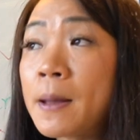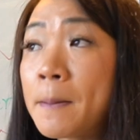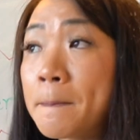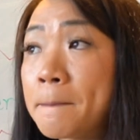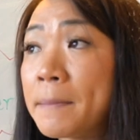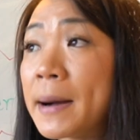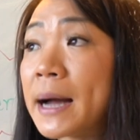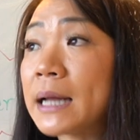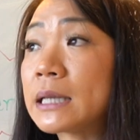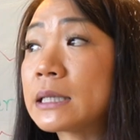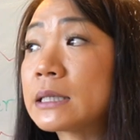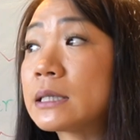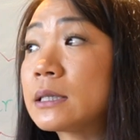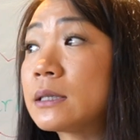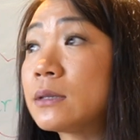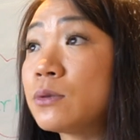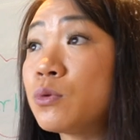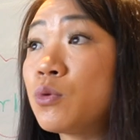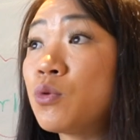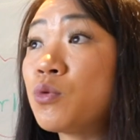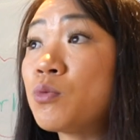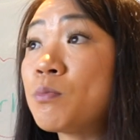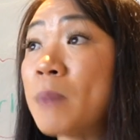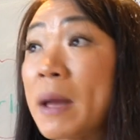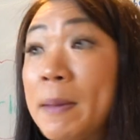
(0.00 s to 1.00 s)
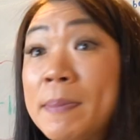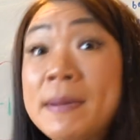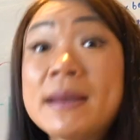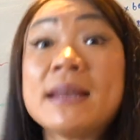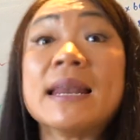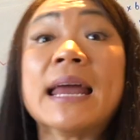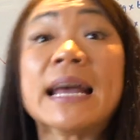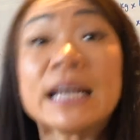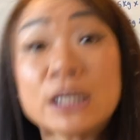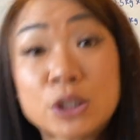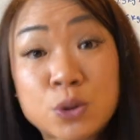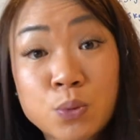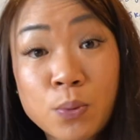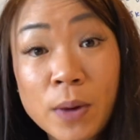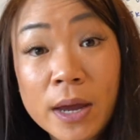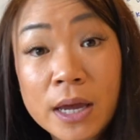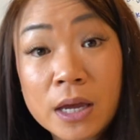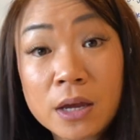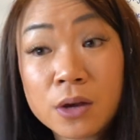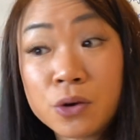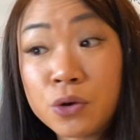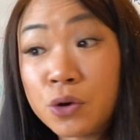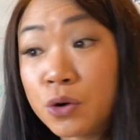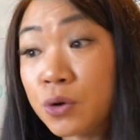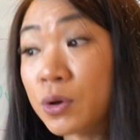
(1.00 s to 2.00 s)
But maybe next
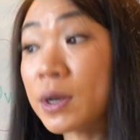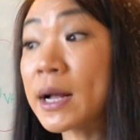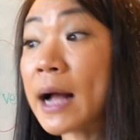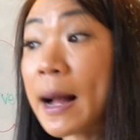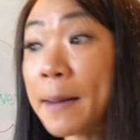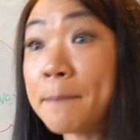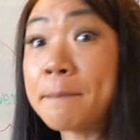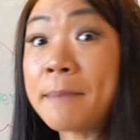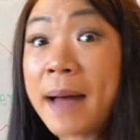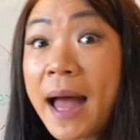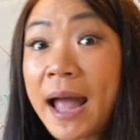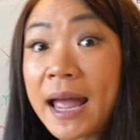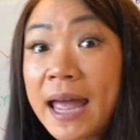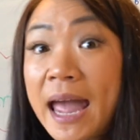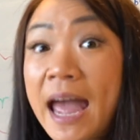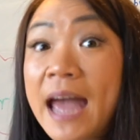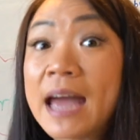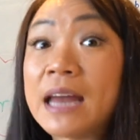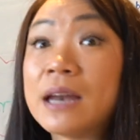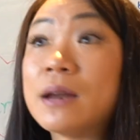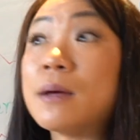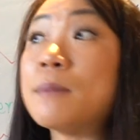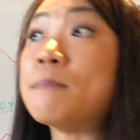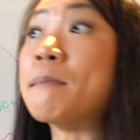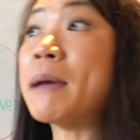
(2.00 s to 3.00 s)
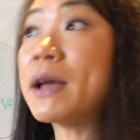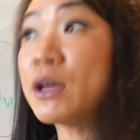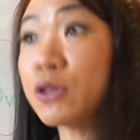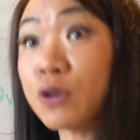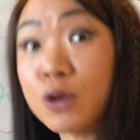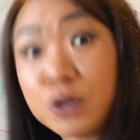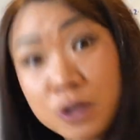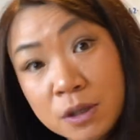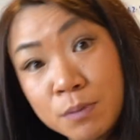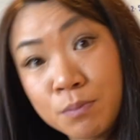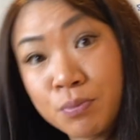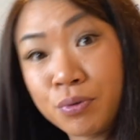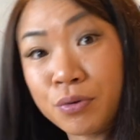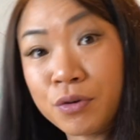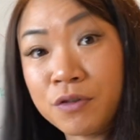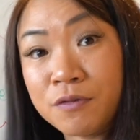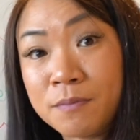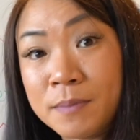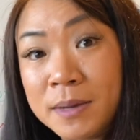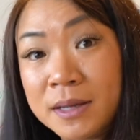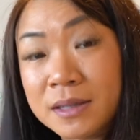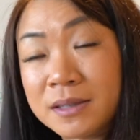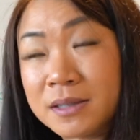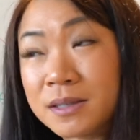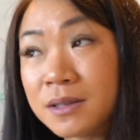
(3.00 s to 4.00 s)
week you could come back and make those
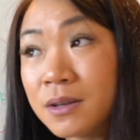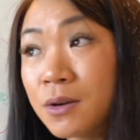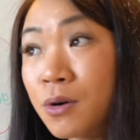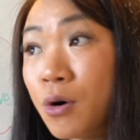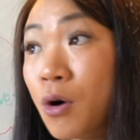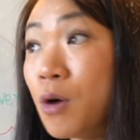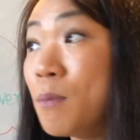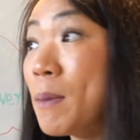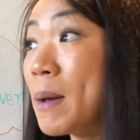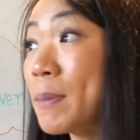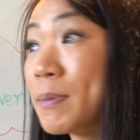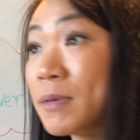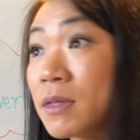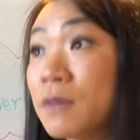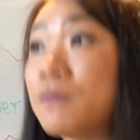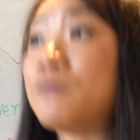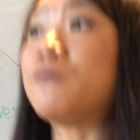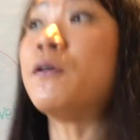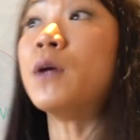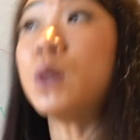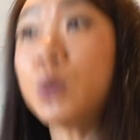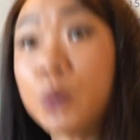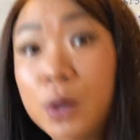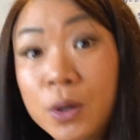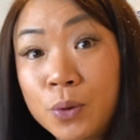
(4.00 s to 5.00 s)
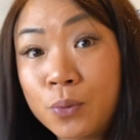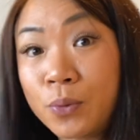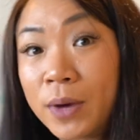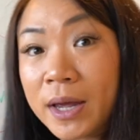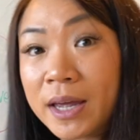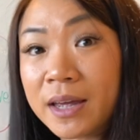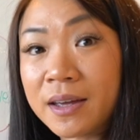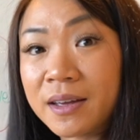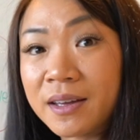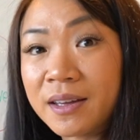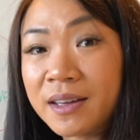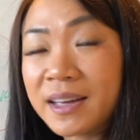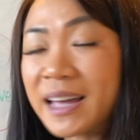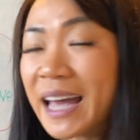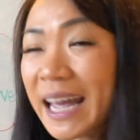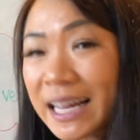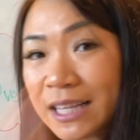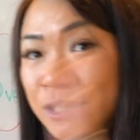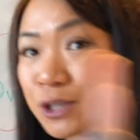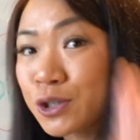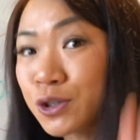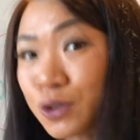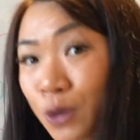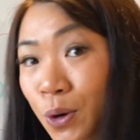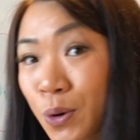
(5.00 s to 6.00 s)
improvements, or maybe the following week.
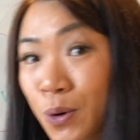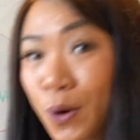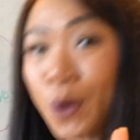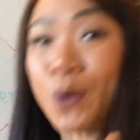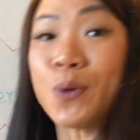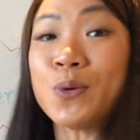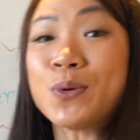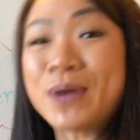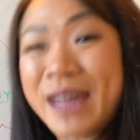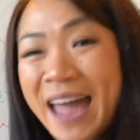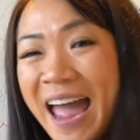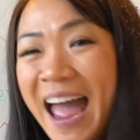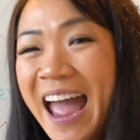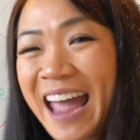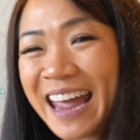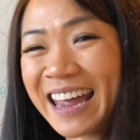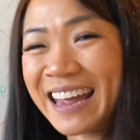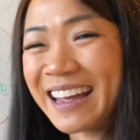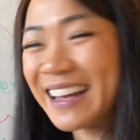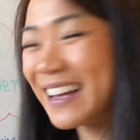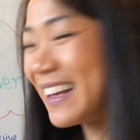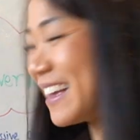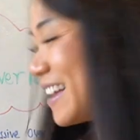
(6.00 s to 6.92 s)
It's so okay.